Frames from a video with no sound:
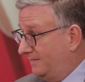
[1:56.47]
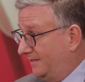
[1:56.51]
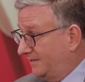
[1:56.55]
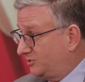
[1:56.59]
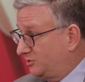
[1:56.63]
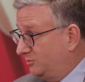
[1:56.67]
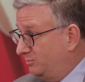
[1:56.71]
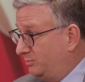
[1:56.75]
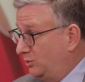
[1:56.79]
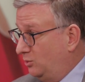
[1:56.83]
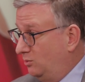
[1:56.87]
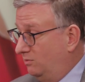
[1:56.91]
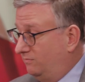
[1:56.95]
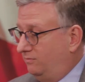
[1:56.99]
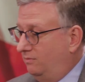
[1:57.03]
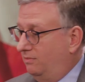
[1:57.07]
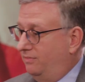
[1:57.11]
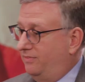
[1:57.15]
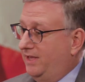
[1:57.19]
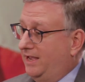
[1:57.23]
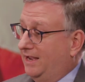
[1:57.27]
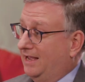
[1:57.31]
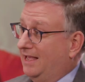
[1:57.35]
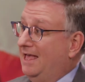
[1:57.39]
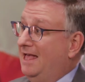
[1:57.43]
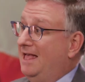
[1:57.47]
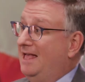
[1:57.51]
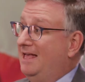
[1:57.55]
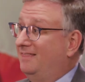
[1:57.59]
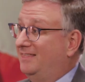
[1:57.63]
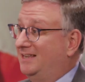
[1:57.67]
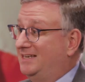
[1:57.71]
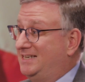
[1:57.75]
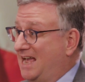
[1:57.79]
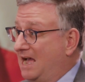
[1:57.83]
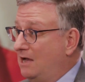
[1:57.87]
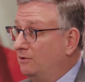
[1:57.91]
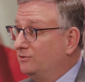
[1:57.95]
That's a beautiful thing.
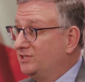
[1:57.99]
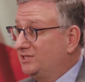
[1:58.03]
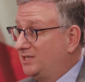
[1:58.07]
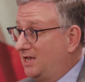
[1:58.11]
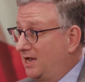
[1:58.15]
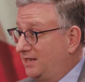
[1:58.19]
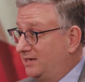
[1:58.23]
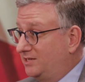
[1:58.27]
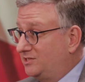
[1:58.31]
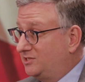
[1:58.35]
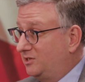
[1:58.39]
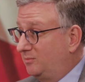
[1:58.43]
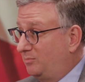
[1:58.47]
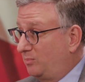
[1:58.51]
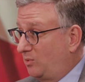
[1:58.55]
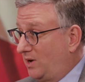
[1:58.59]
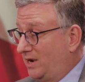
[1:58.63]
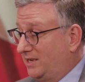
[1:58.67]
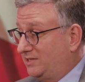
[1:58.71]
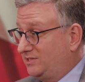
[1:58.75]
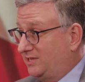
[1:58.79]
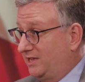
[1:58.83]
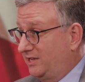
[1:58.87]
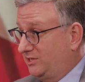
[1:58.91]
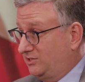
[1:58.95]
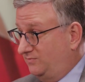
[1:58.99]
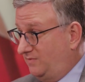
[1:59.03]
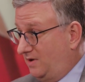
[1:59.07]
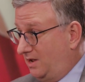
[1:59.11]
The downside is that price has